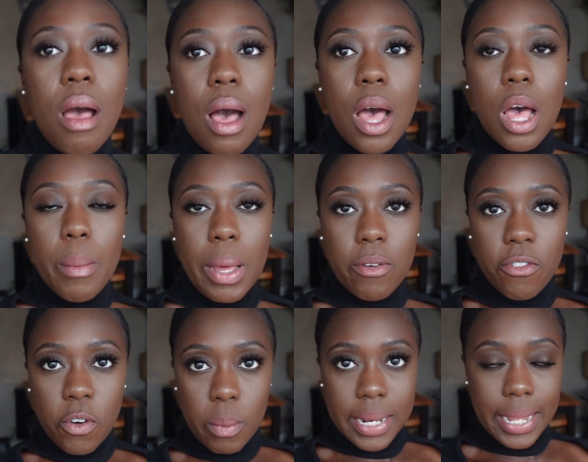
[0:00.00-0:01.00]
and
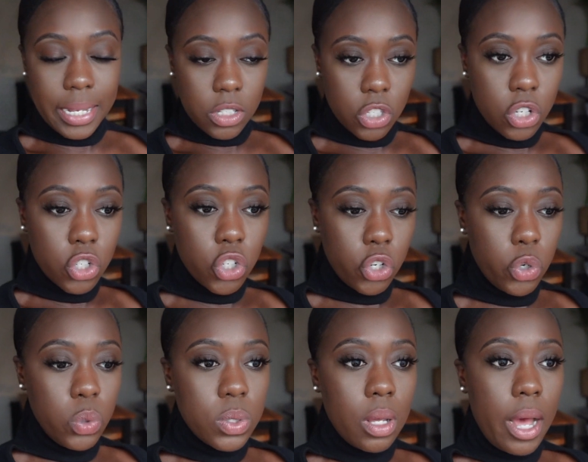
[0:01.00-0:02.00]
for my next
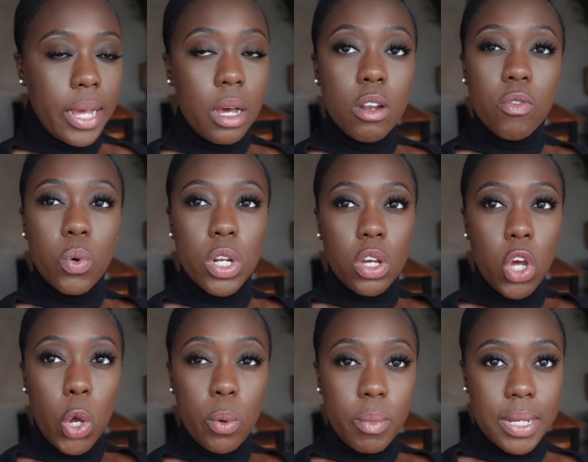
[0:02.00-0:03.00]
shoot I kind of want to
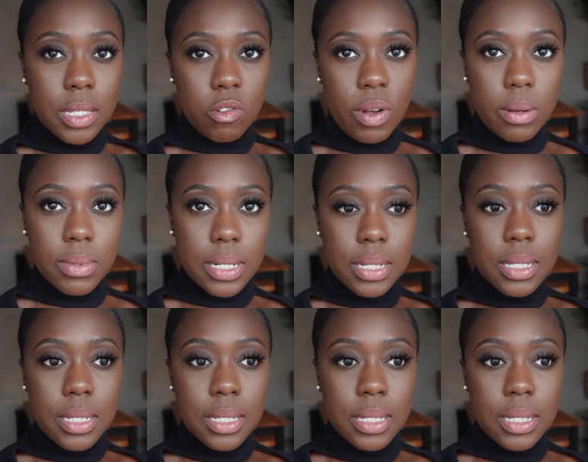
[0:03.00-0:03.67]
go with my surroundings.